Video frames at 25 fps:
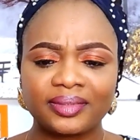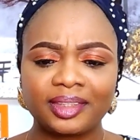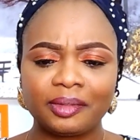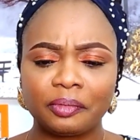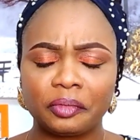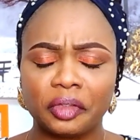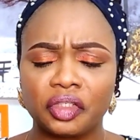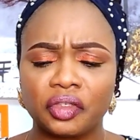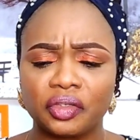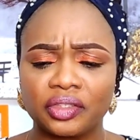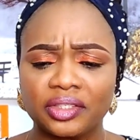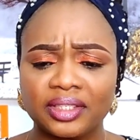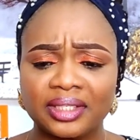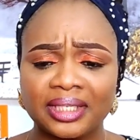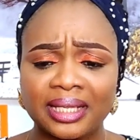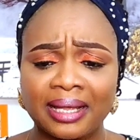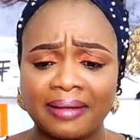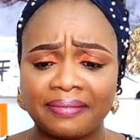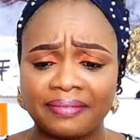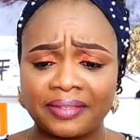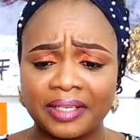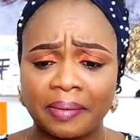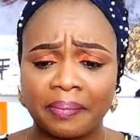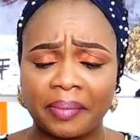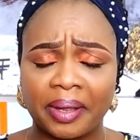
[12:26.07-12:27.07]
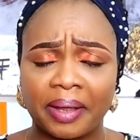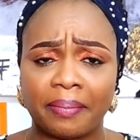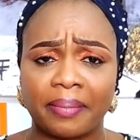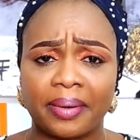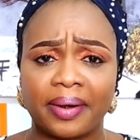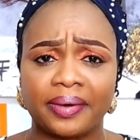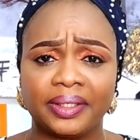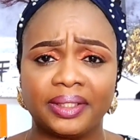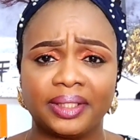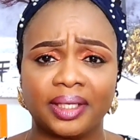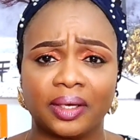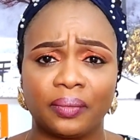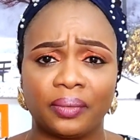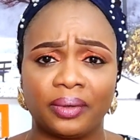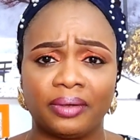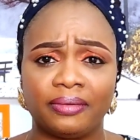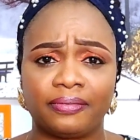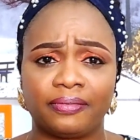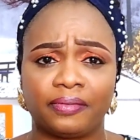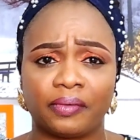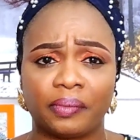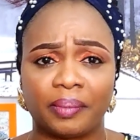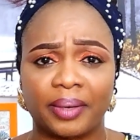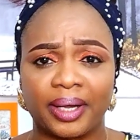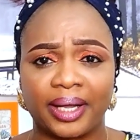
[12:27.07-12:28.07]
It was just after my marriage I went
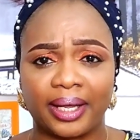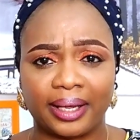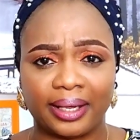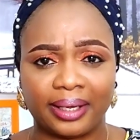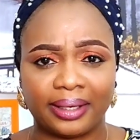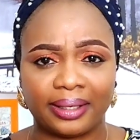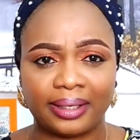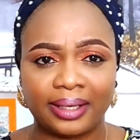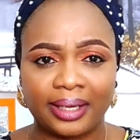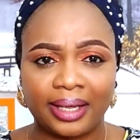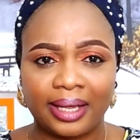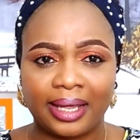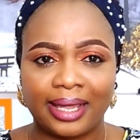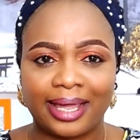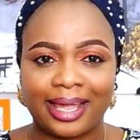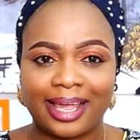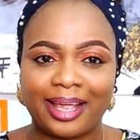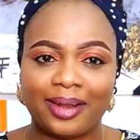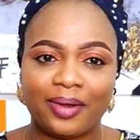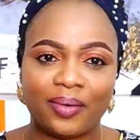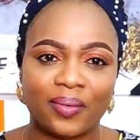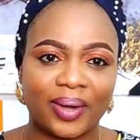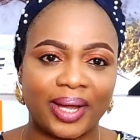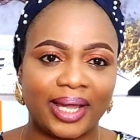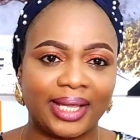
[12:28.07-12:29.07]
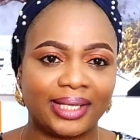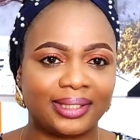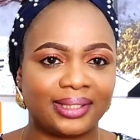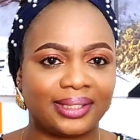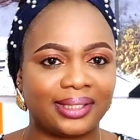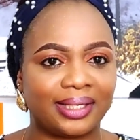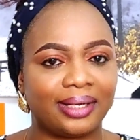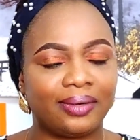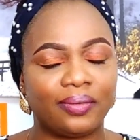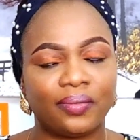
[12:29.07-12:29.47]
for my NYC.